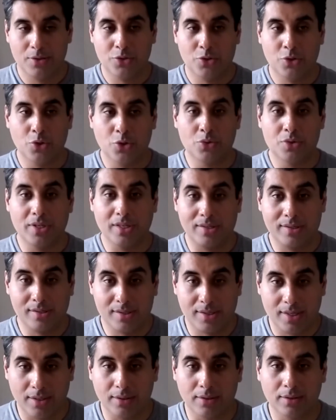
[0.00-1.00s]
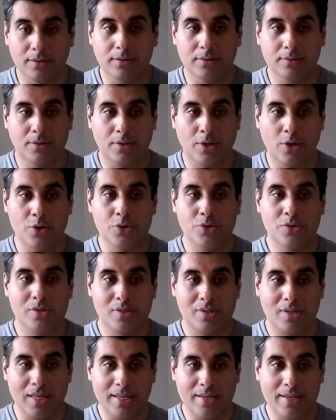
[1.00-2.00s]
to distill those
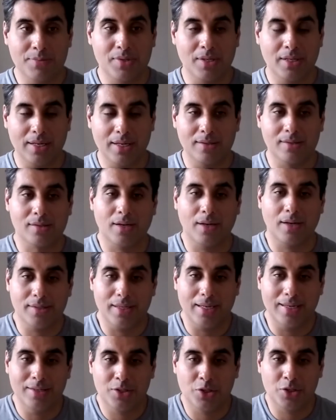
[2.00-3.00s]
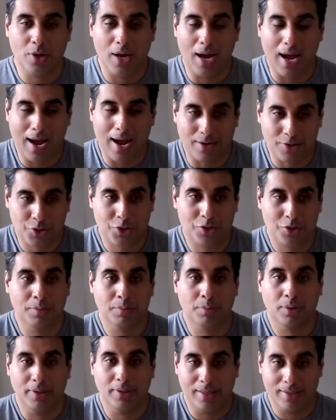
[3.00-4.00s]
themes and insights into
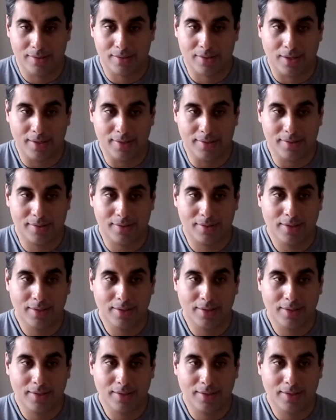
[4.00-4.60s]
actionable insights,